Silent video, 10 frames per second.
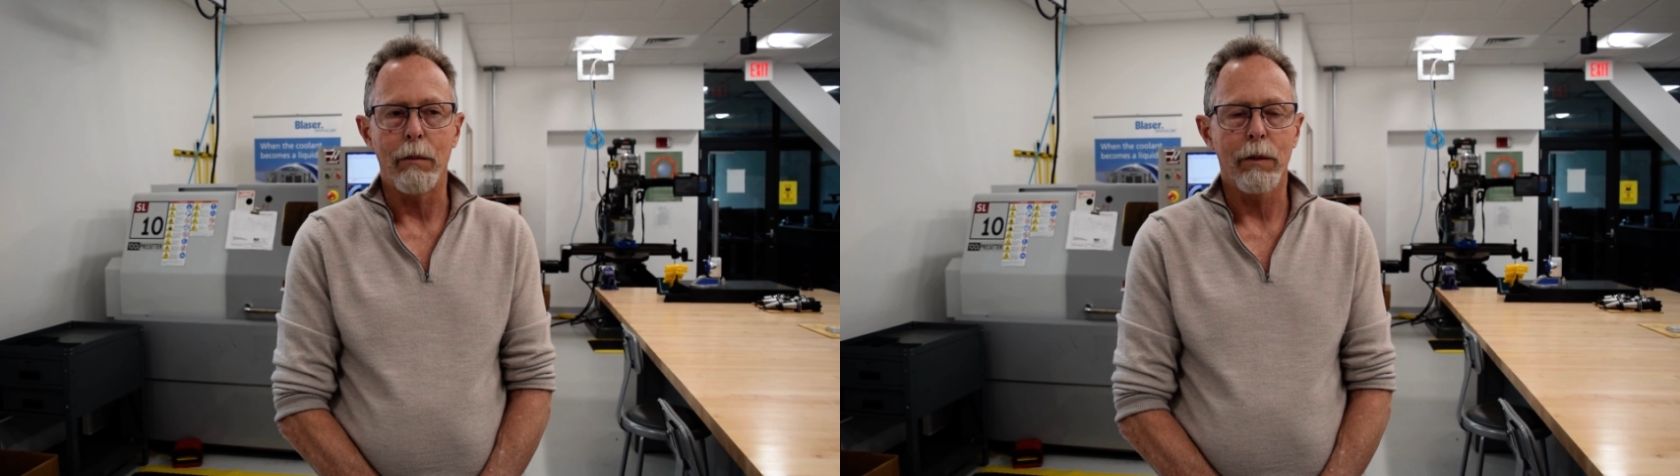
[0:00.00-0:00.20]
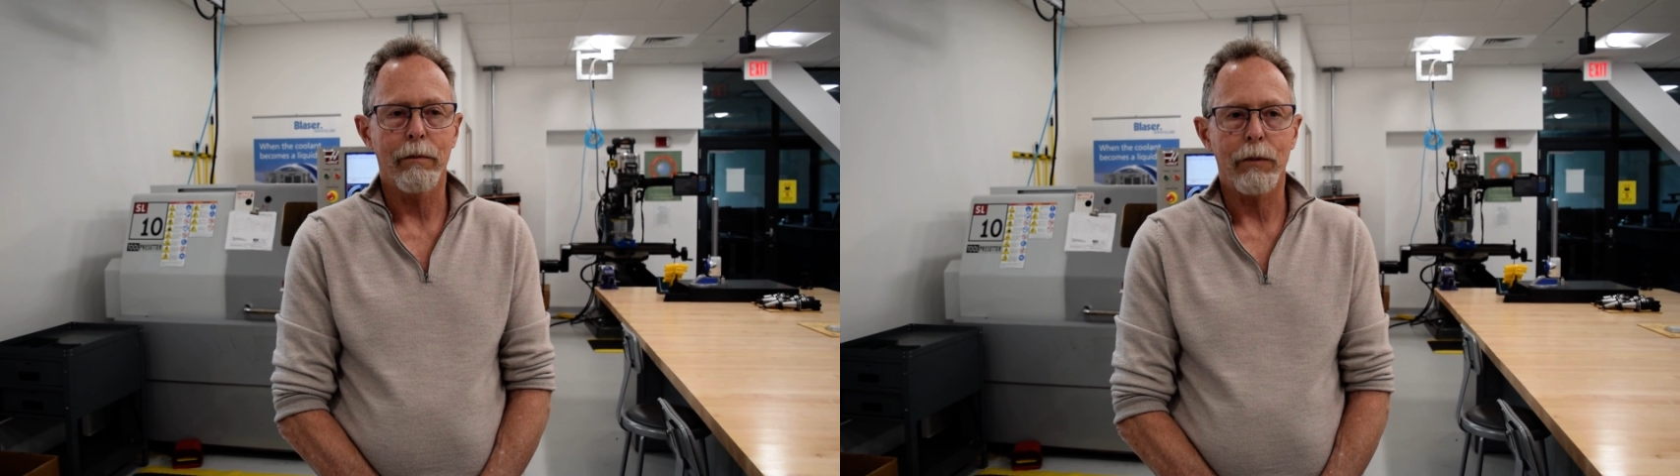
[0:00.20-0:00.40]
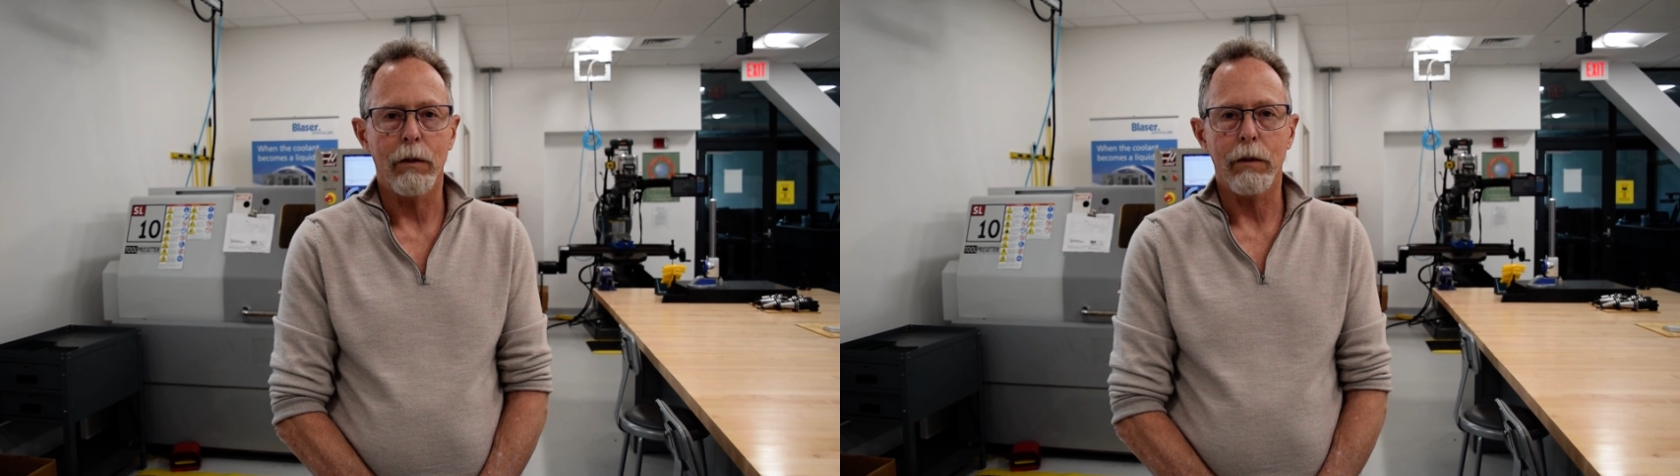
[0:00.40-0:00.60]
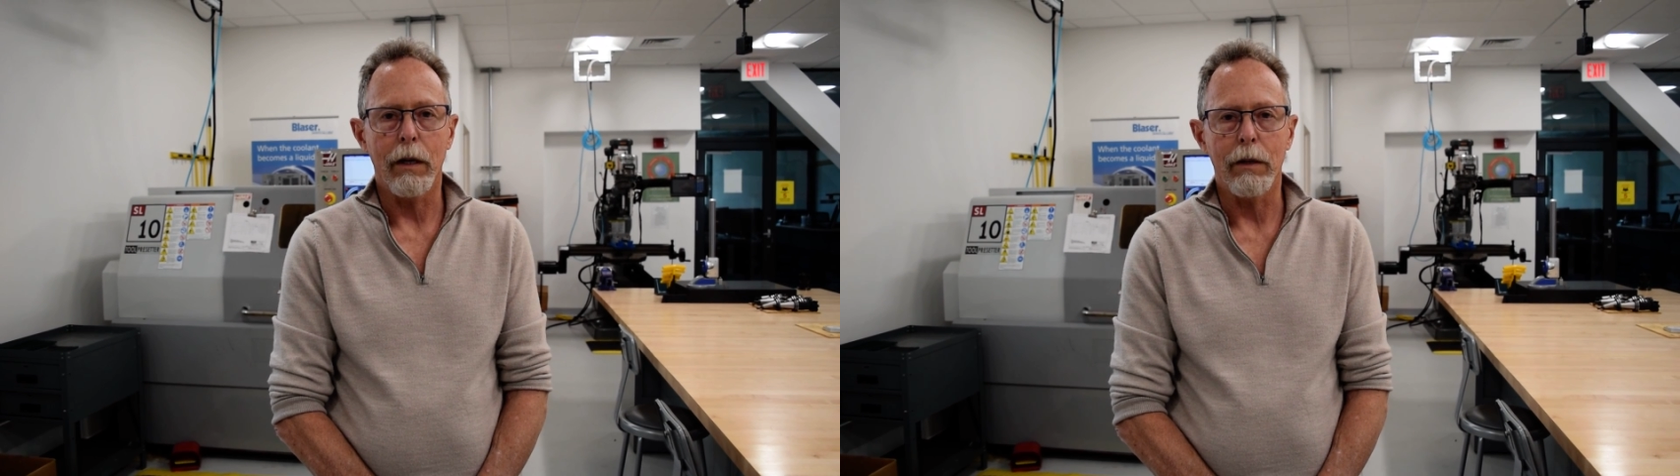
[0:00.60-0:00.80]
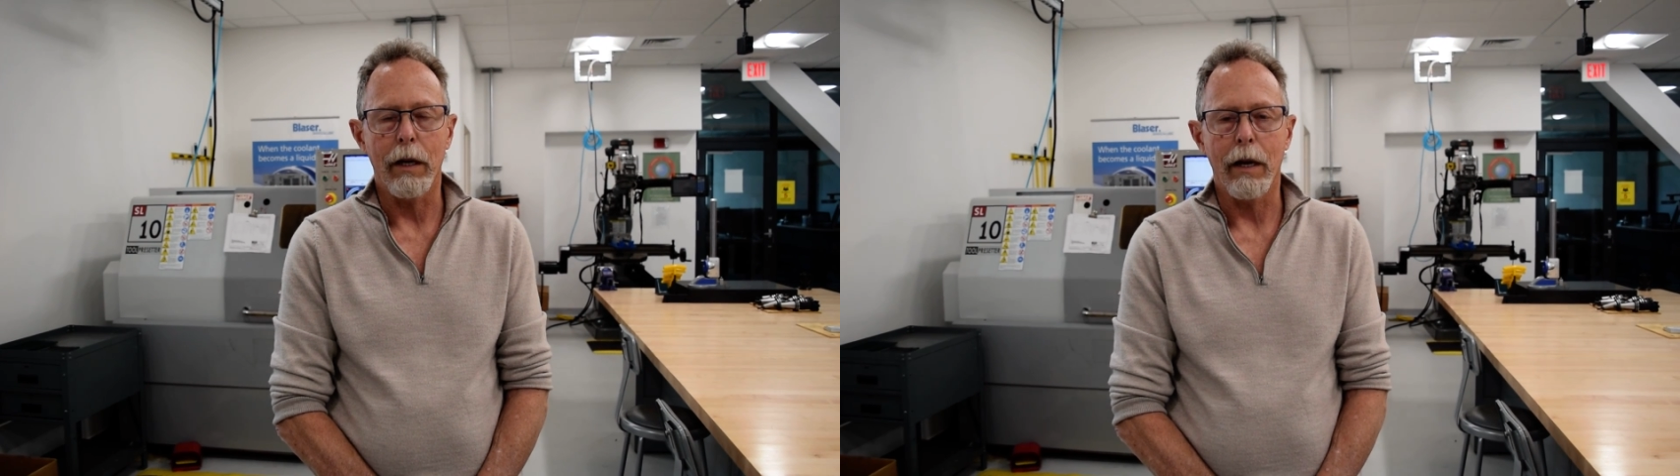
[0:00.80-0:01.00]

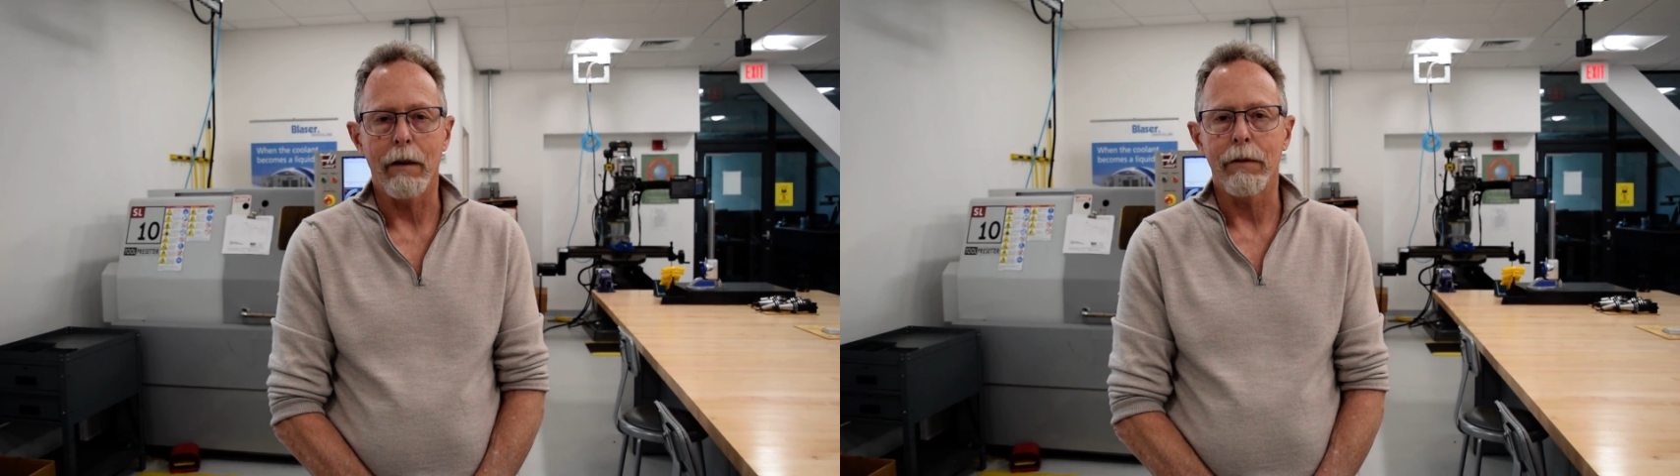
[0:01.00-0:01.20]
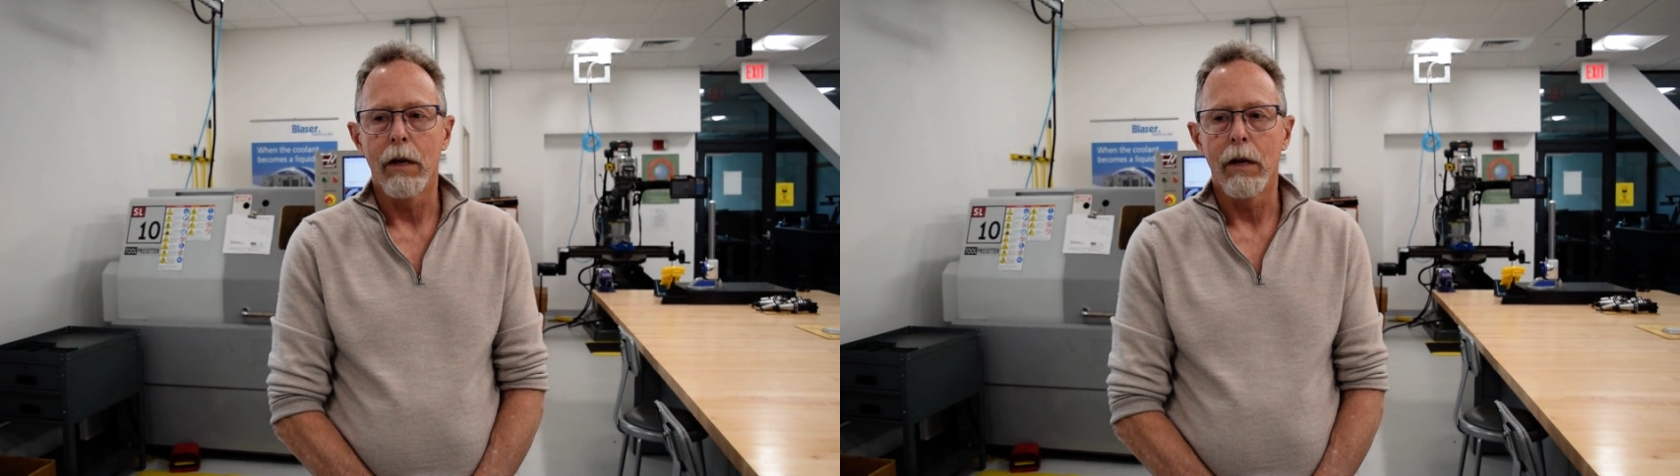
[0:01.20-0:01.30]
Okay, they have